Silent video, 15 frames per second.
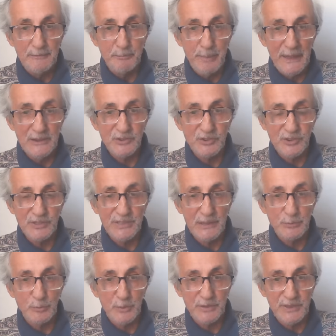pension
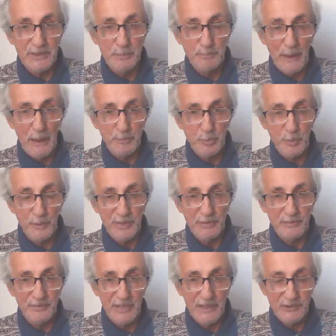that would keep up with
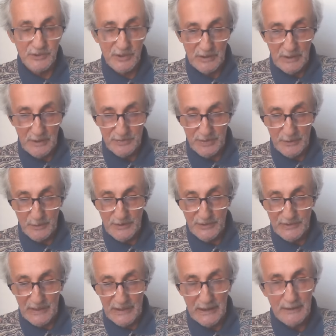inflation if there
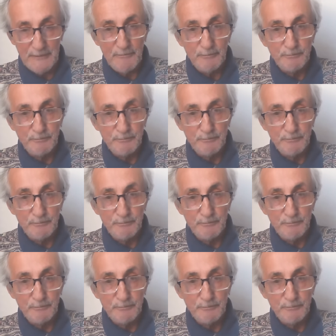is any.